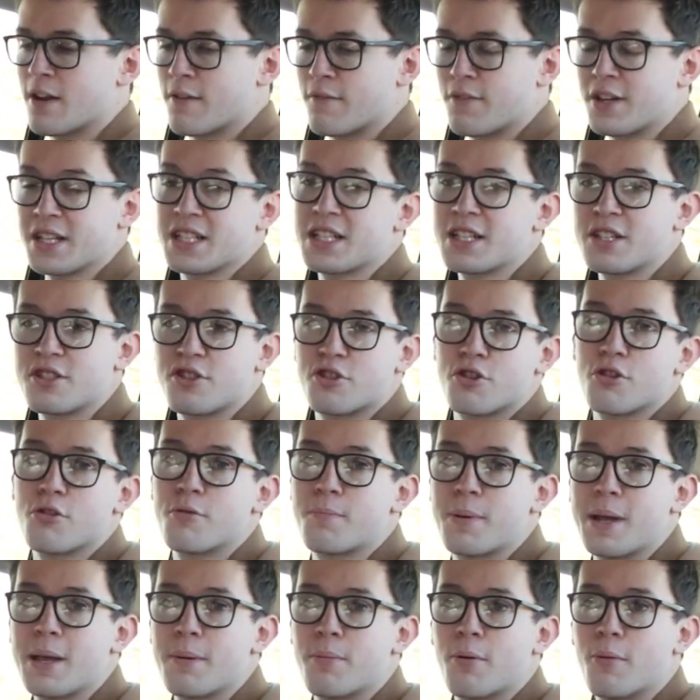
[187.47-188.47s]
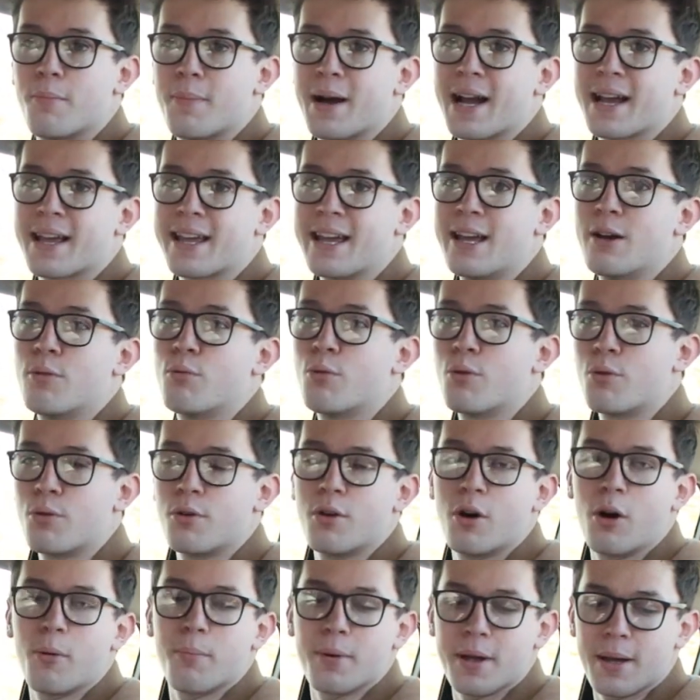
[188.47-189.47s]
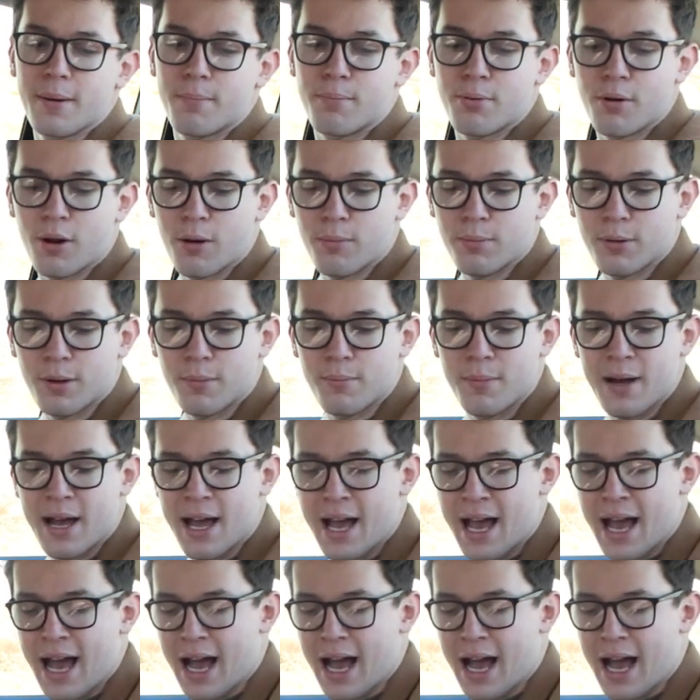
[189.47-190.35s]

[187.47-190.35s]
Fitting 2 people back here will not be a problem.